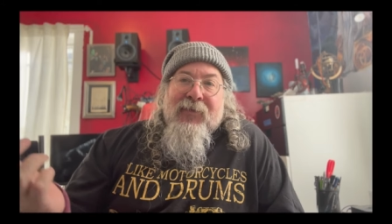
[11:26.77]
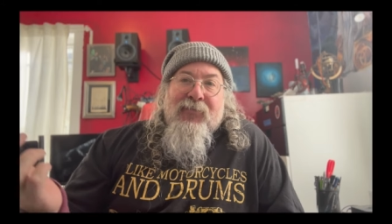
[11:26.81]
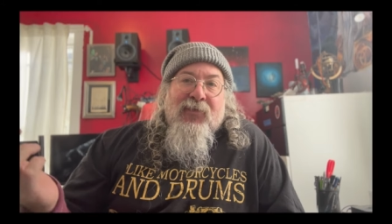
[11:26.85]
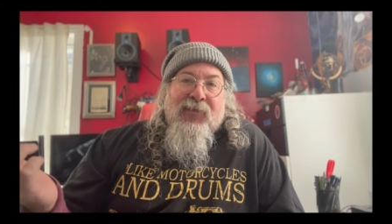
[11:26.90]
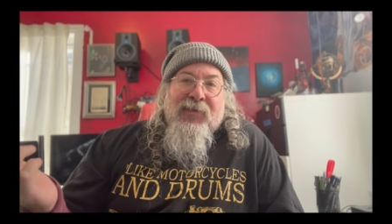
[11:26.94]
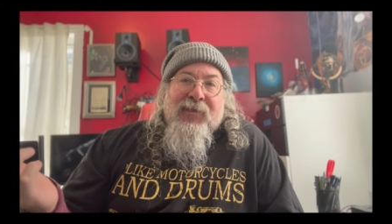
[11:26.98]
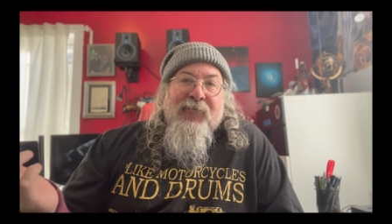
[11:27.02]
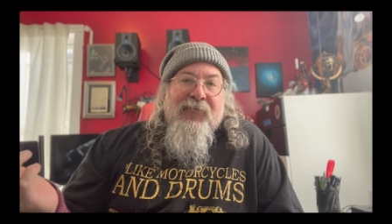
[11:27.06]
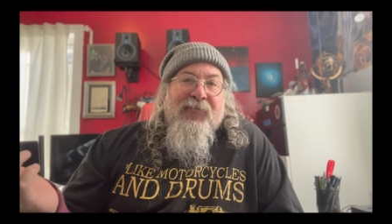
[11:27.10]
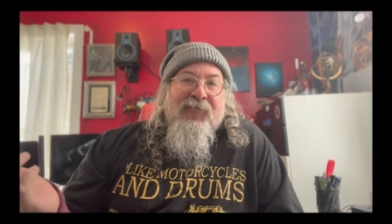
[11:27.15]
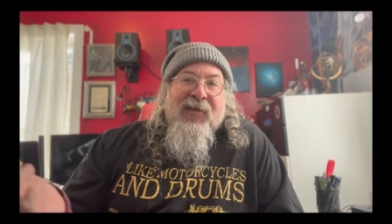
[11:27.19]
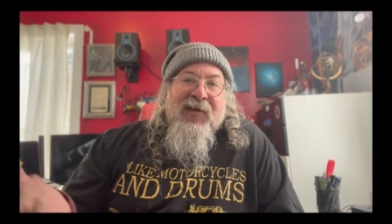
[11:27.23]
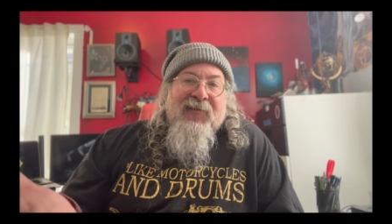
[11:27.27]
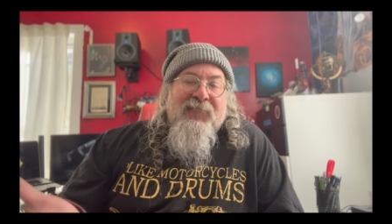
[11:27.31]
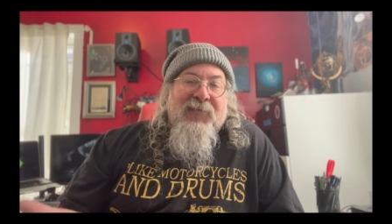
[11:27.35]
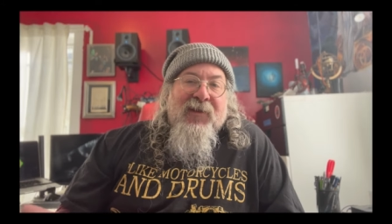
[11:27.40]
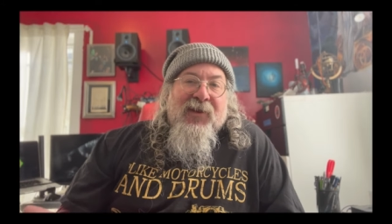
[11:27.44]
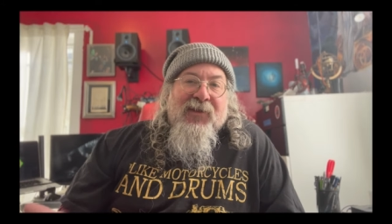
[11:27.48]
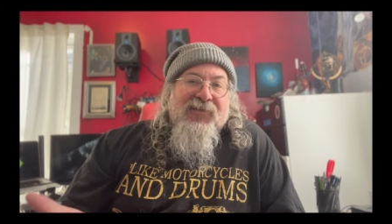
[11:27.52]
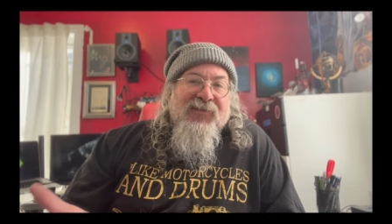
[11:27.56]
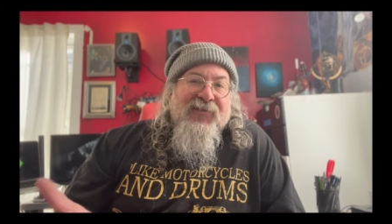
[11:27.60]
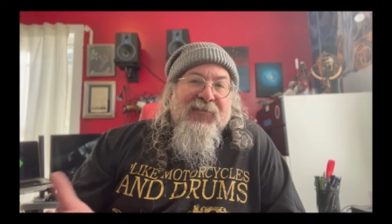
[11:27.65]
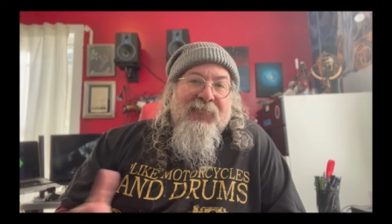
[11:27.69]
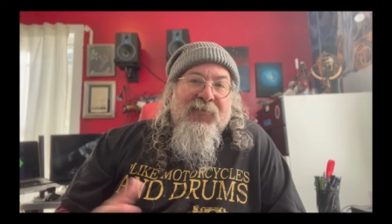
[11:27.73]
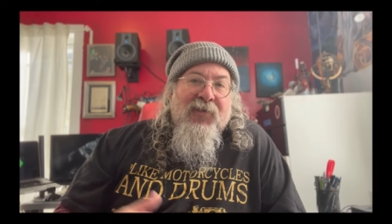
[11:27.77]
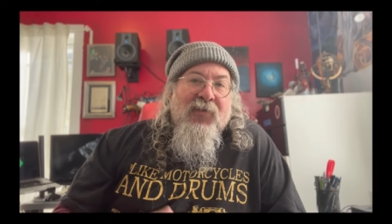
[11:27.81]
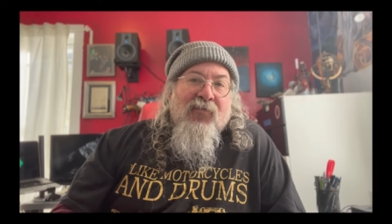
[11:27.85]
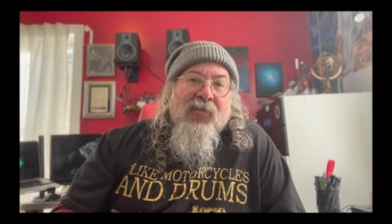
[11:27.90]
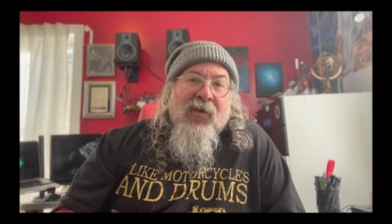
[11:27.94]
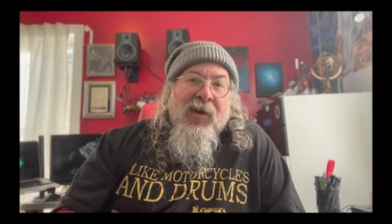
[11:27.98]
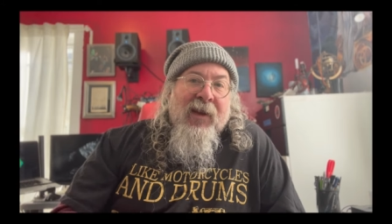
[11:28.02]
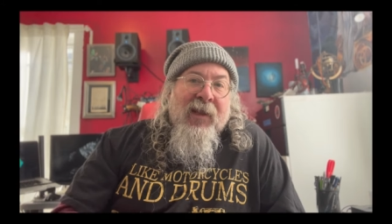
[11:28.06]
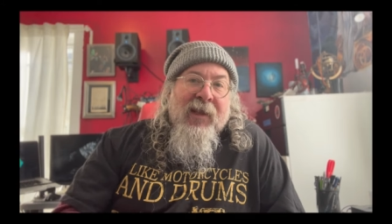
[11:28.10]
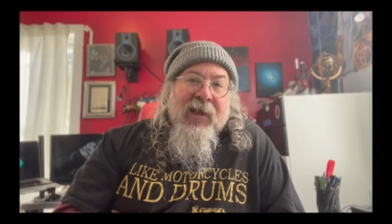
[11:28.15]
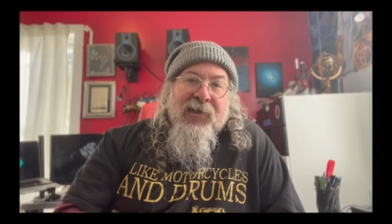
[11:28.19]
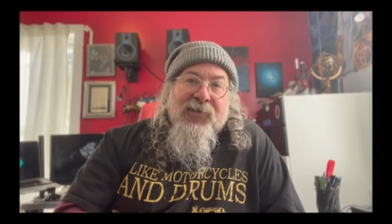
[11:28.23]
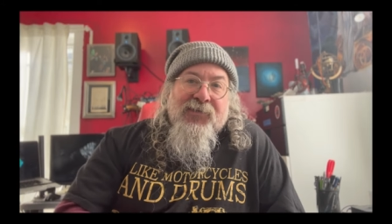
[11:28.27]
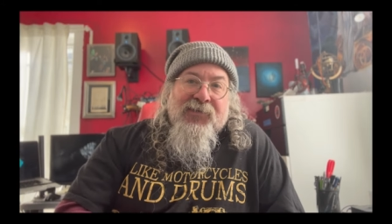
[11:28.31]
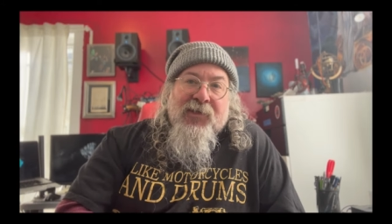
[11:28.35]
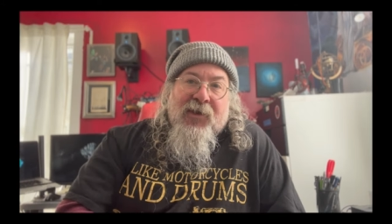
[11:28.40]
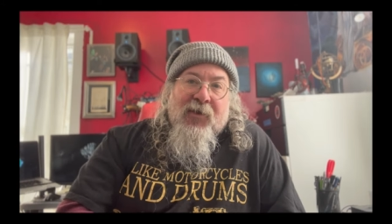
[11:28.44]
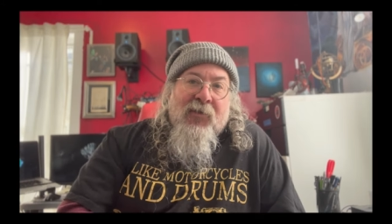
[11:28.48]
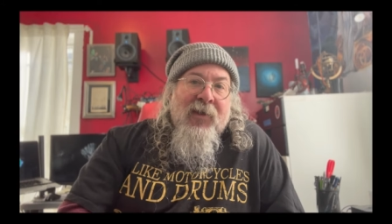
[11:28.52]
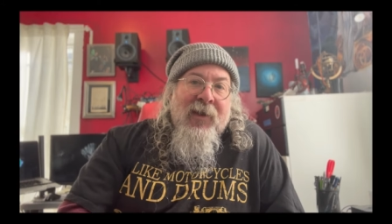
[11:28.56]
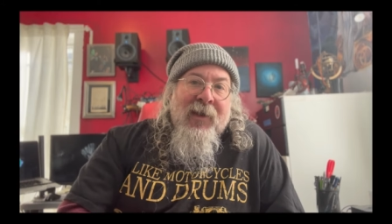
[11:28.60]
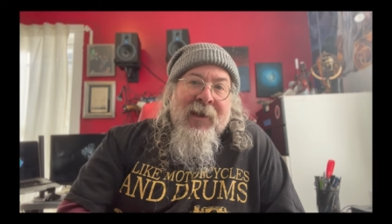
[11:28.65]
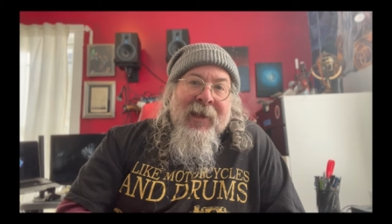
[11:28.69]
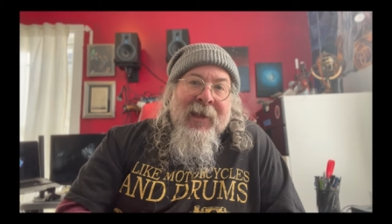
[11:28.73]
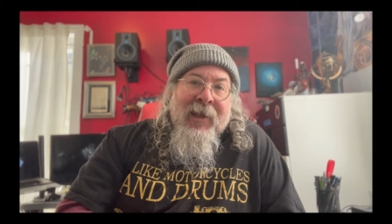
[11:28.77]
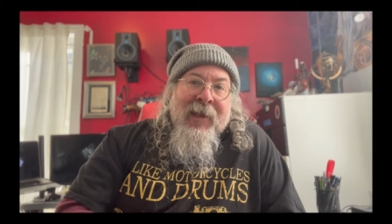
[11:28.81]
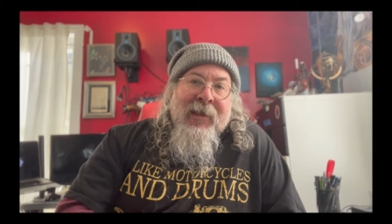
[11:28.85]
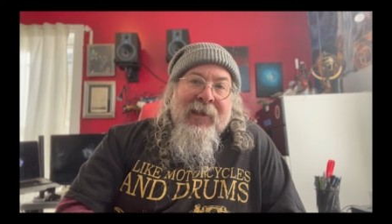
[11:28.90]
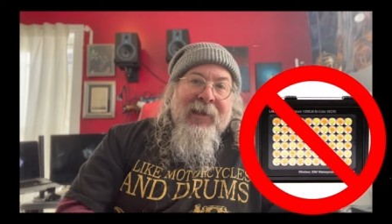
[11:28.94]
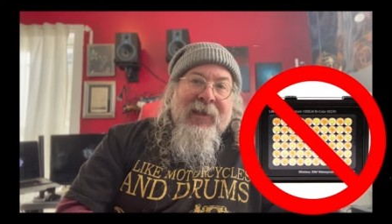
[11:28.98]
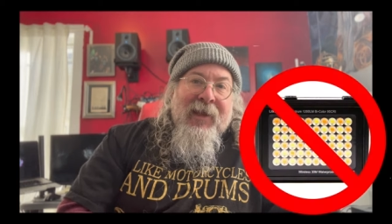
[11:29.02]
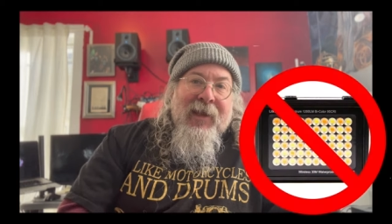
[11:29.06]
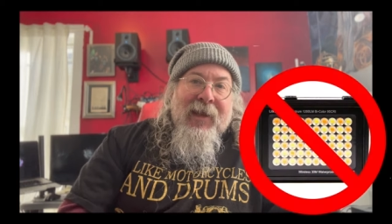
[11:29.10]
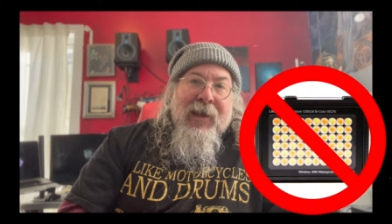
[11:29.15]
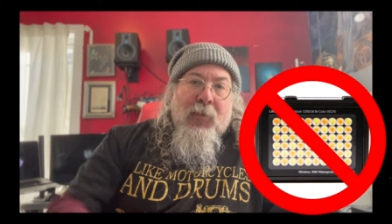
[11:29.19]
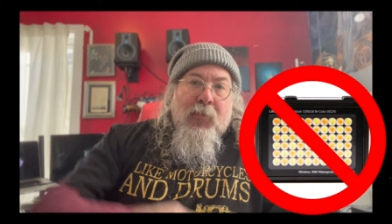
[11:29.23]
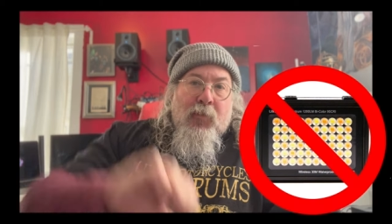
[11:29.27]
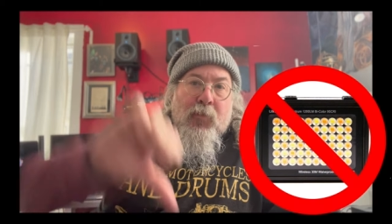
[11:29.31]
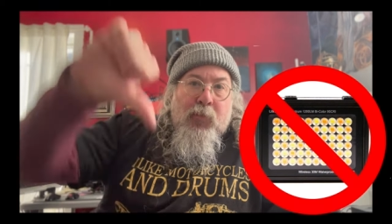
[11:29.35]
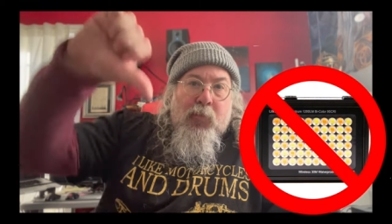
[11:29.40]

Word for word: within five minutes of me running it so yeah